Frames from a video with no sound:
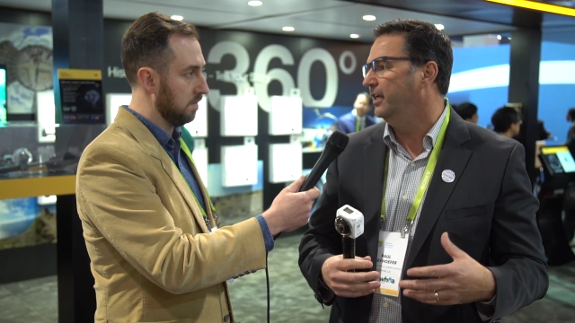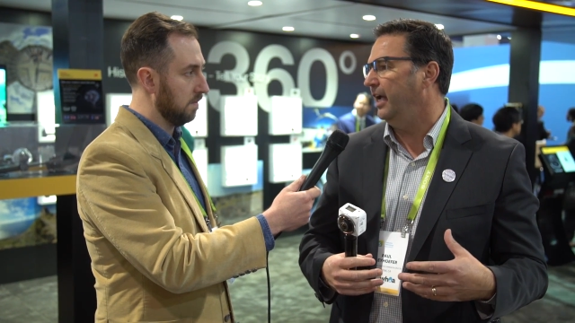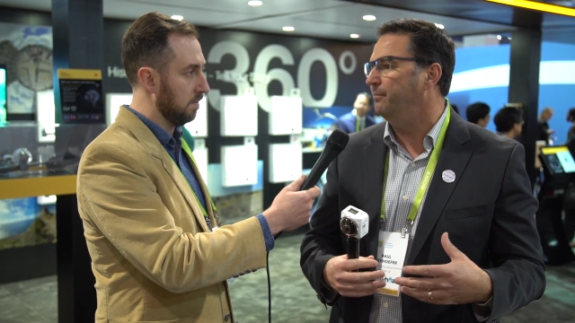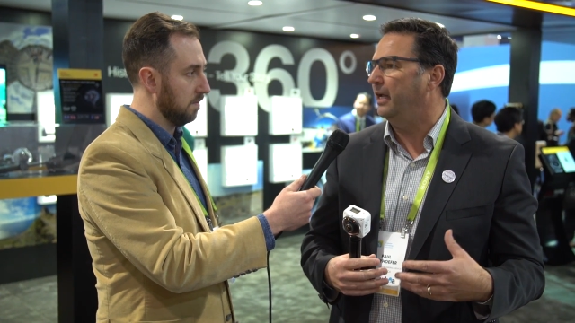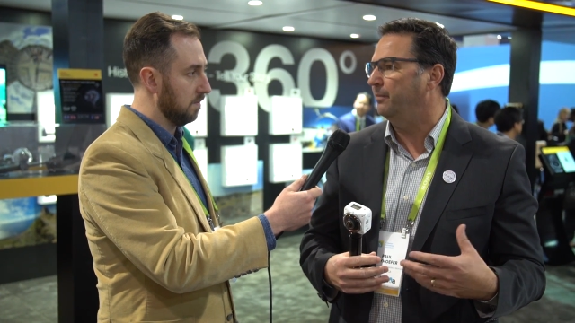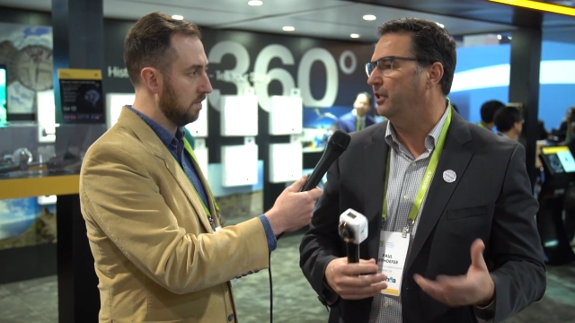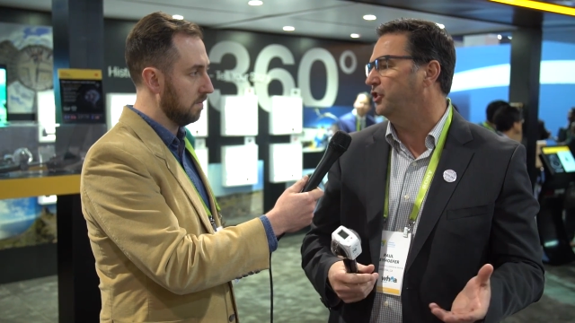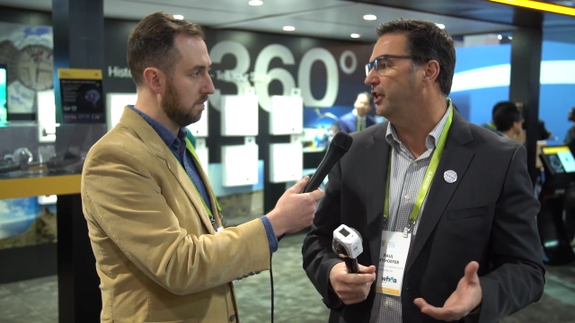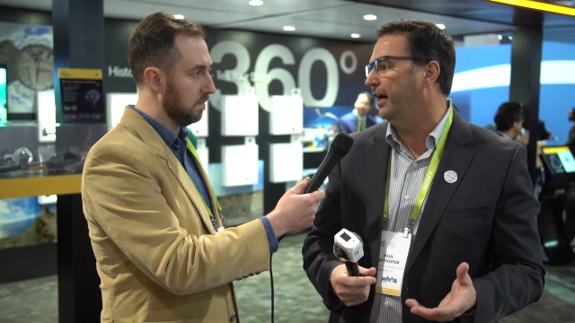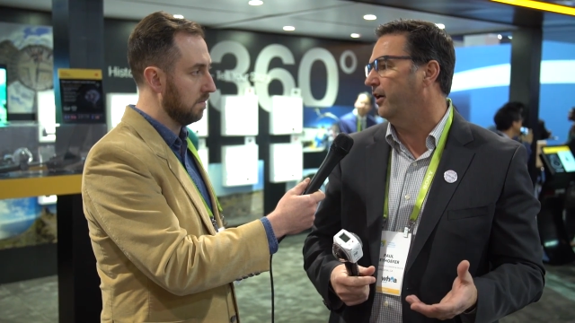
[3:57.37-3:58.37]
Speaker 1: and be able to
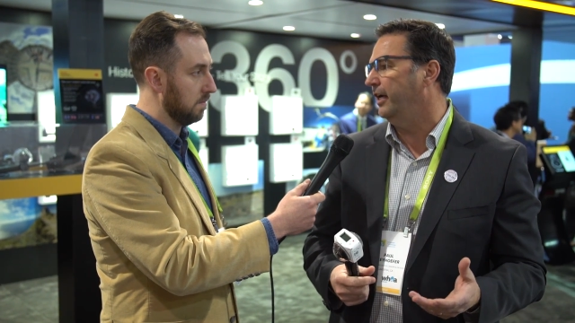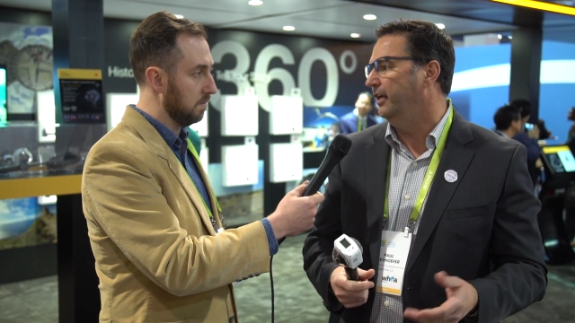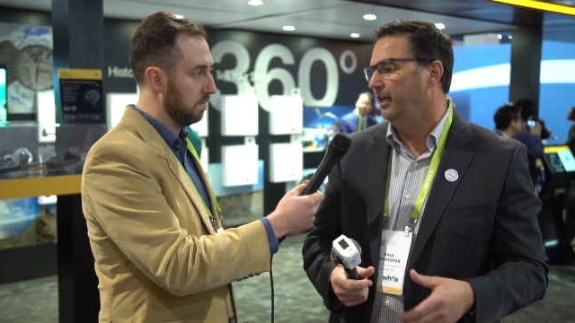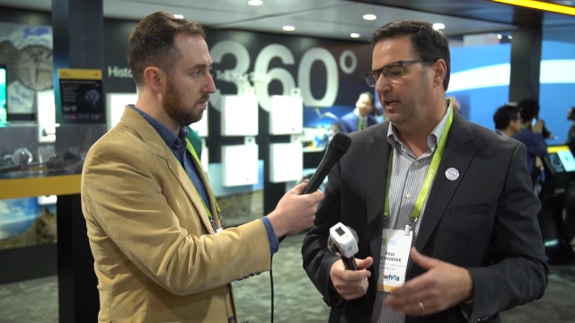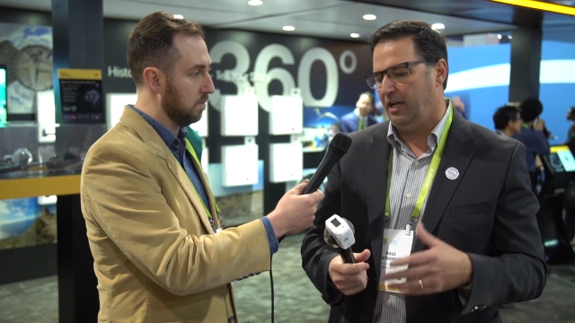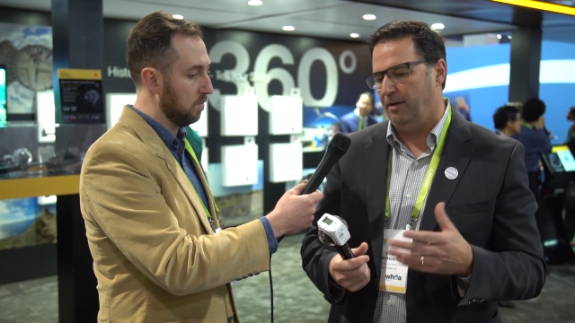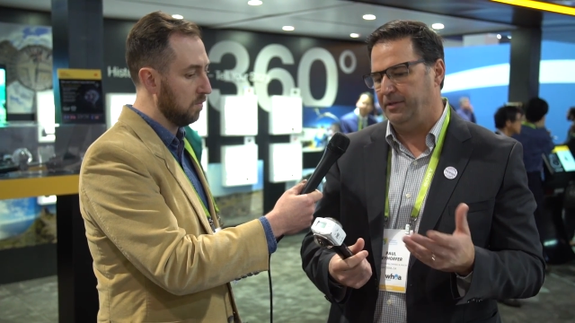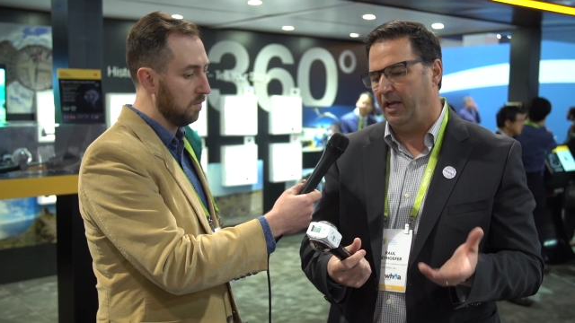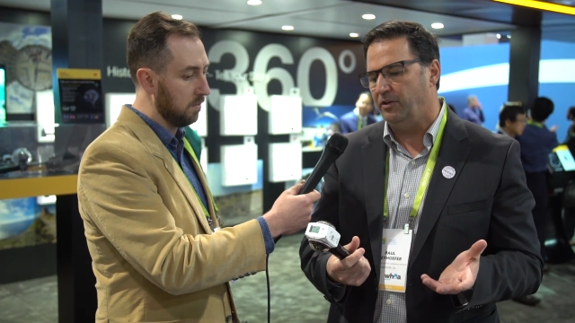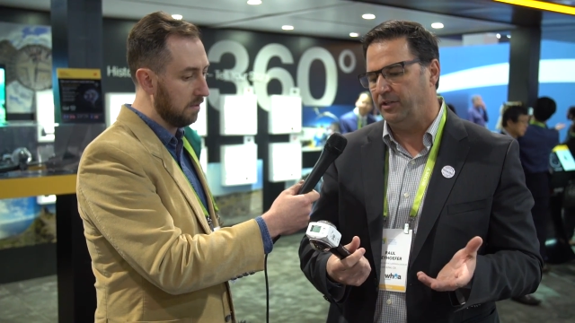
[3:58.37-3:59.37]
share it.
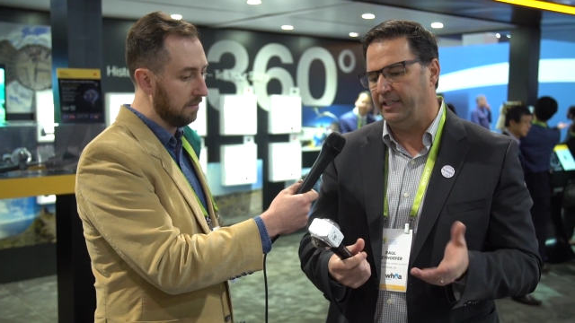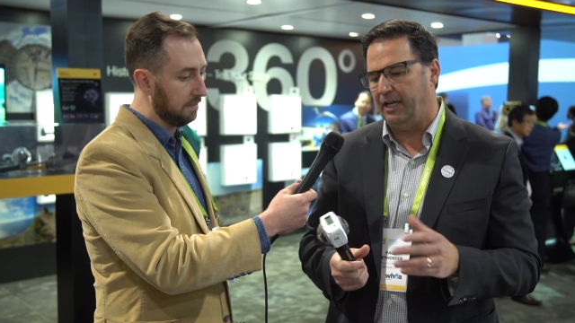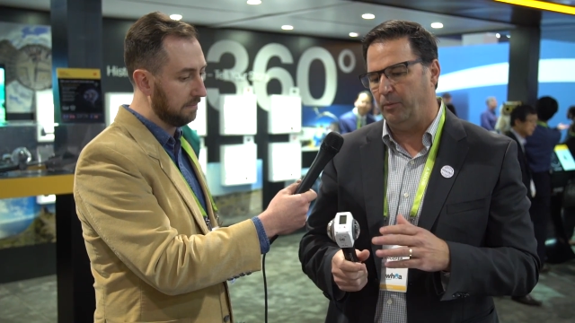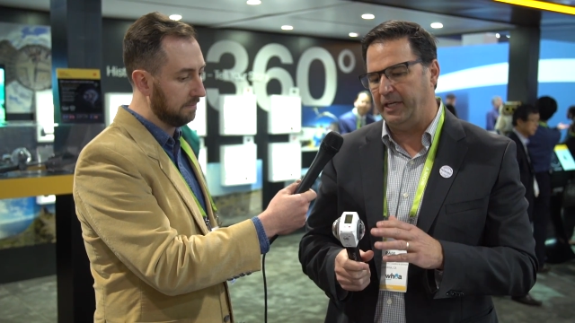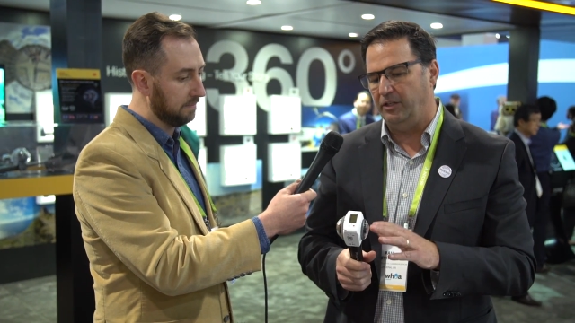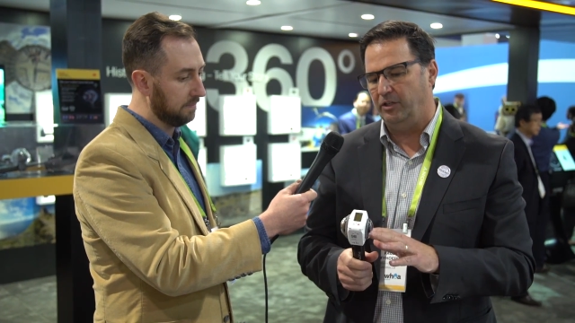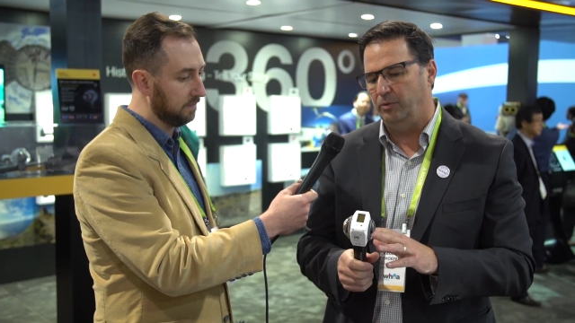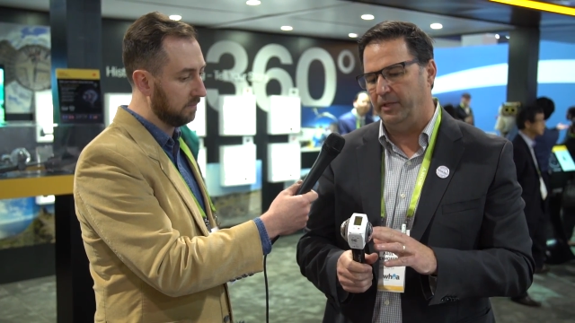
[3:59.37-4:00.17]
The other thing that we can do